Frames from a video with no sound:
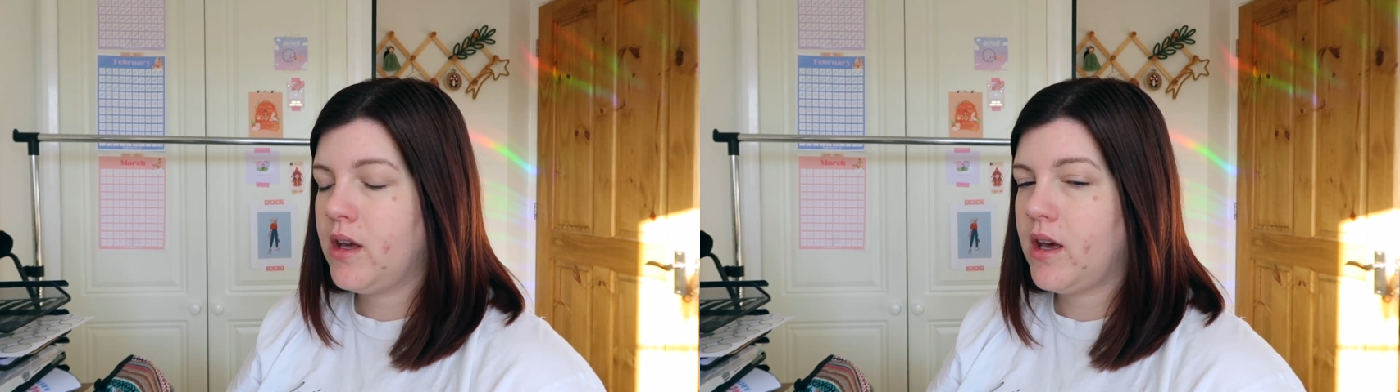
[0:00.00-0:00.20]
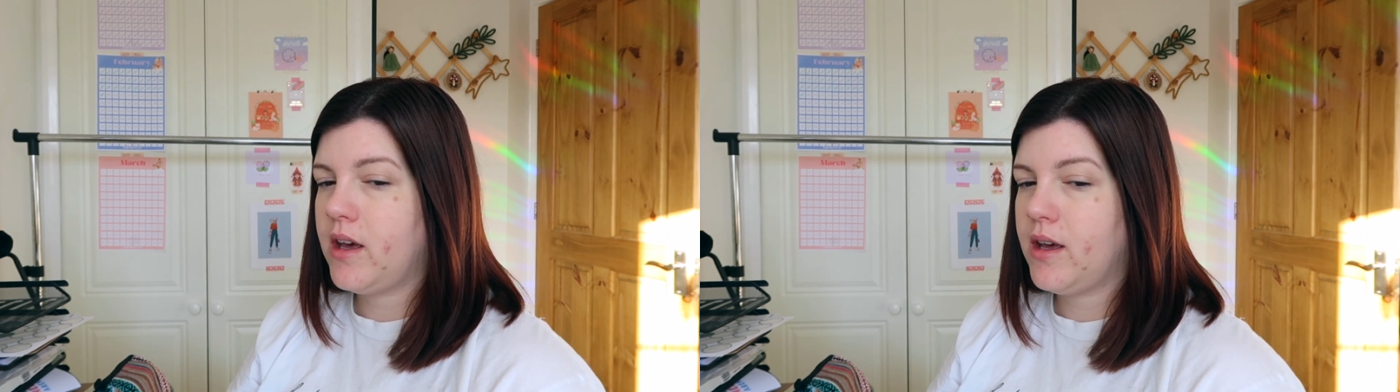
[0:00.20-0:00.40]

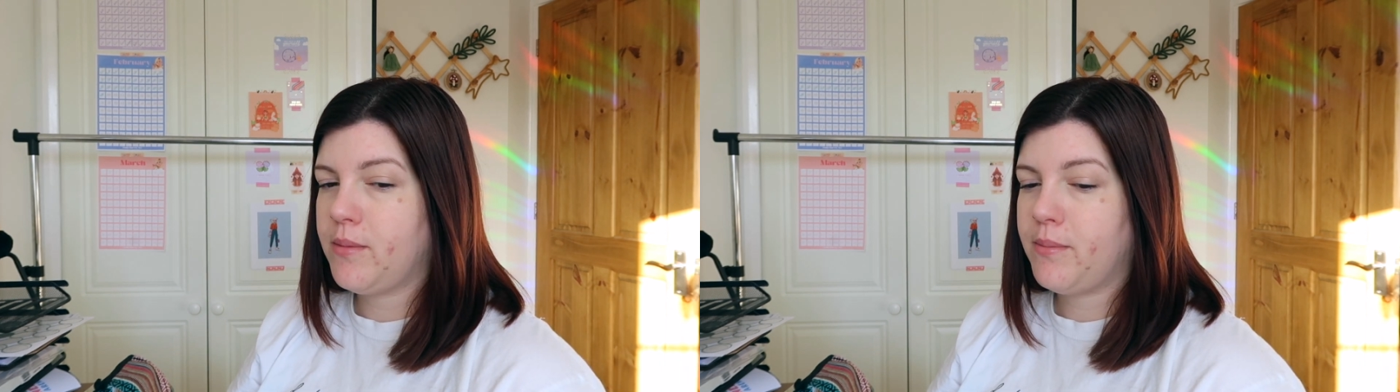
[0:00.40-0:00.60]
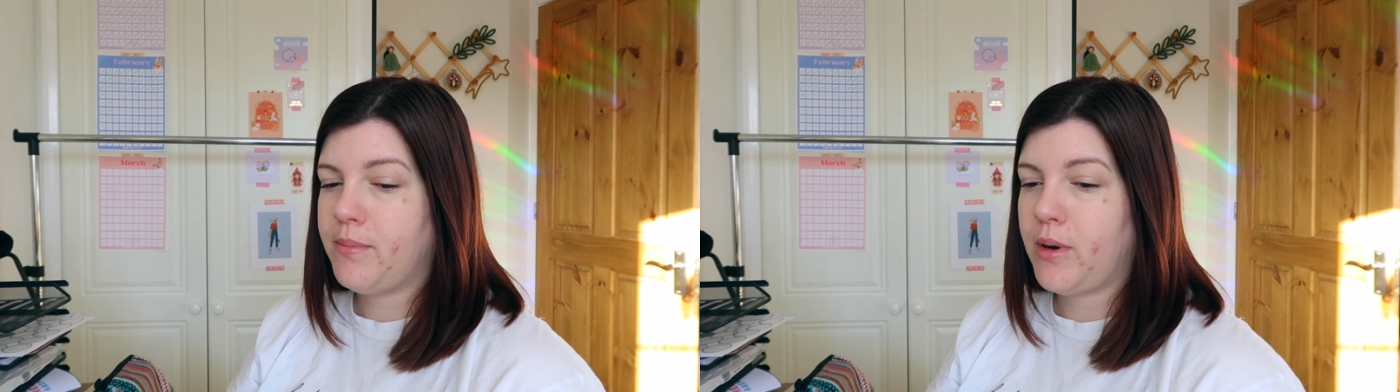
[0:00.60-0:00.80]

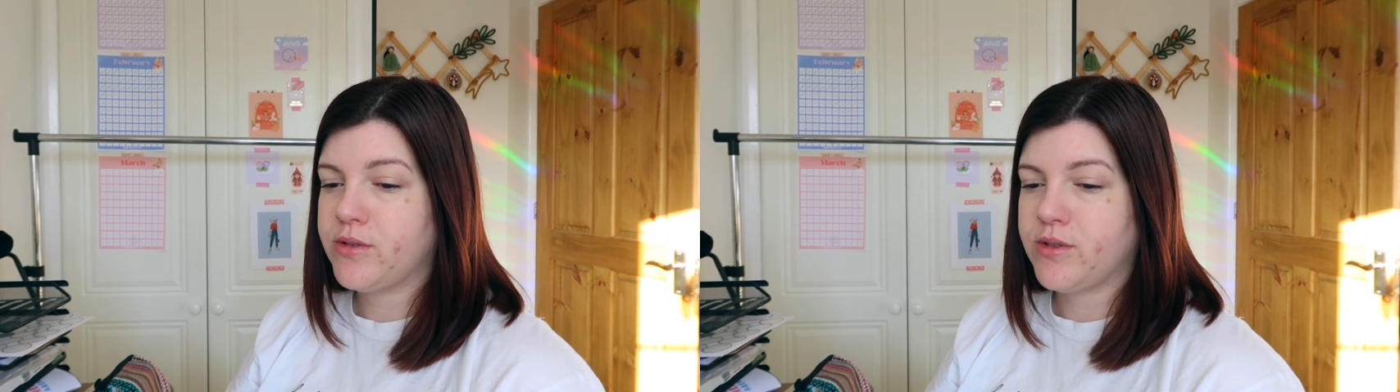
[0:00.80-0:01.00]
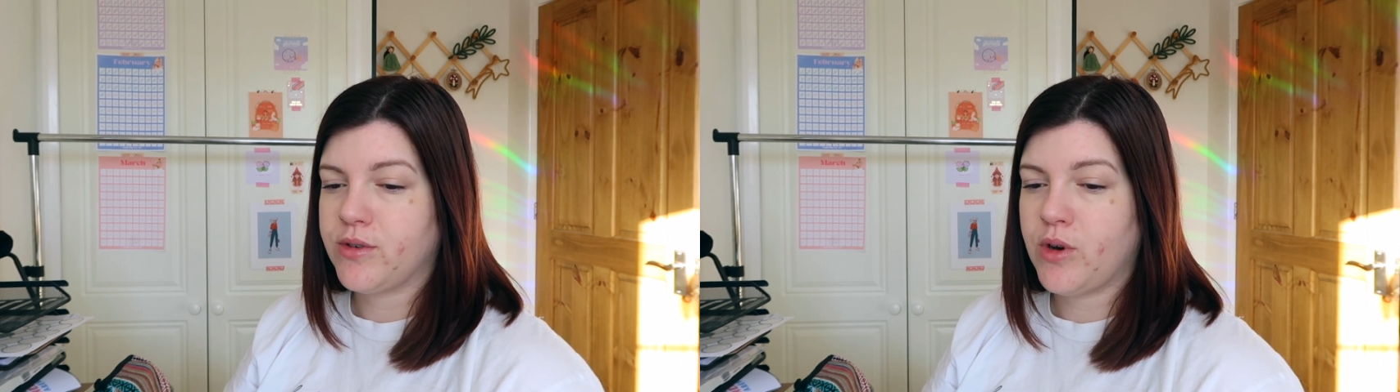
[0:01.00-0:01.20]

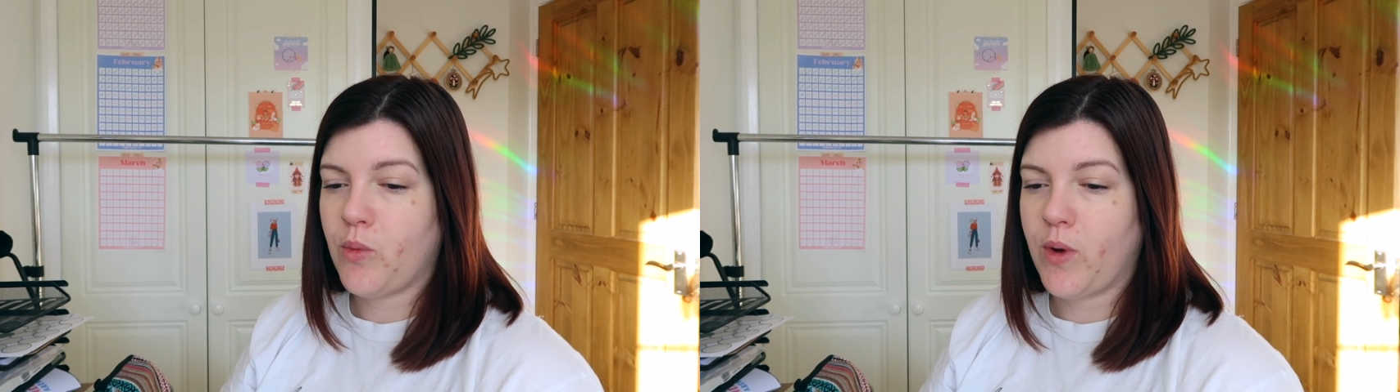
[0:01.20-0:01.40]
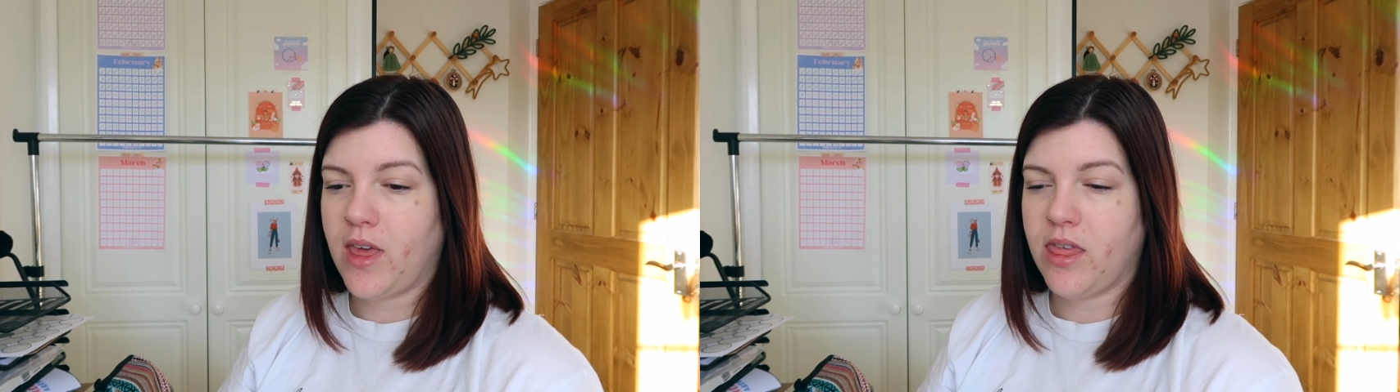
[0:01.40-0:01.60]
plod on
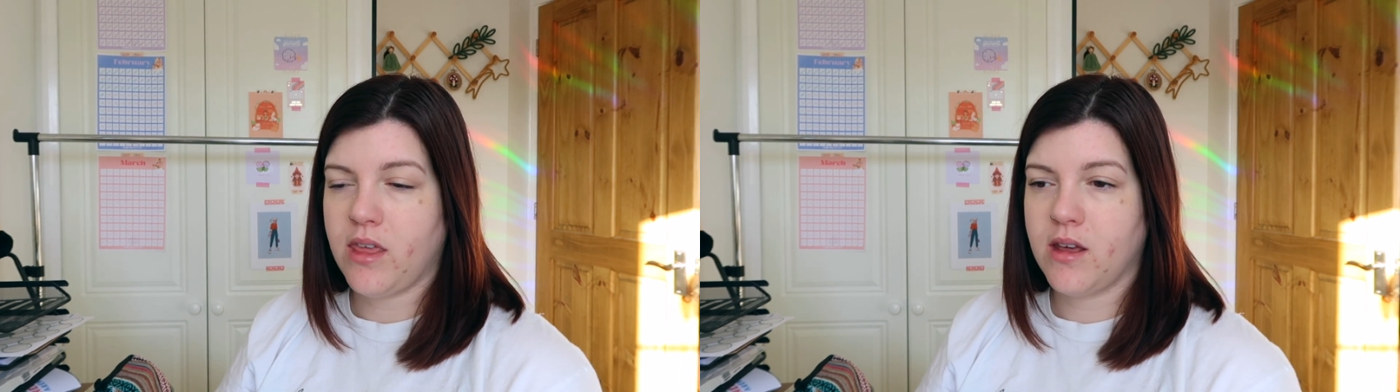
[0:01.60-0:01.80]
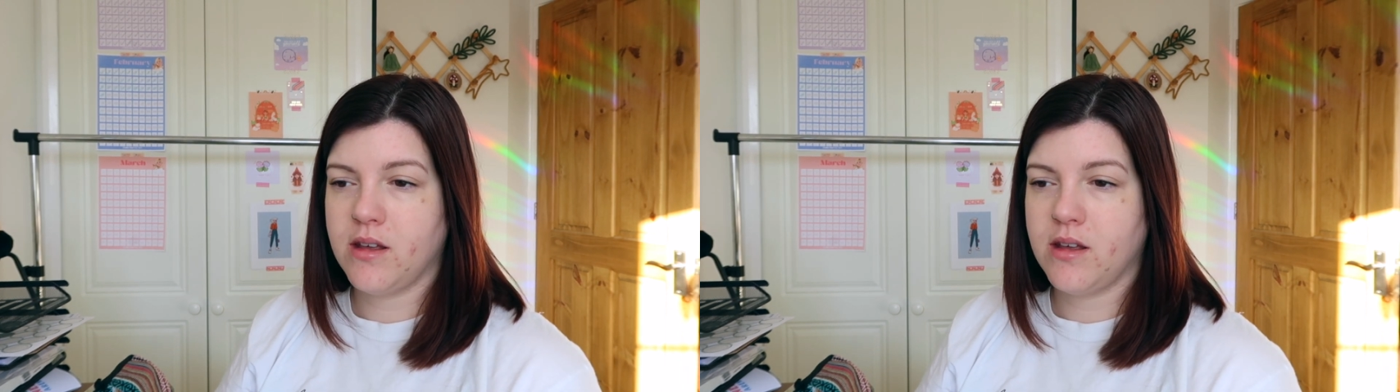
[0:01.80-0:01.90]
with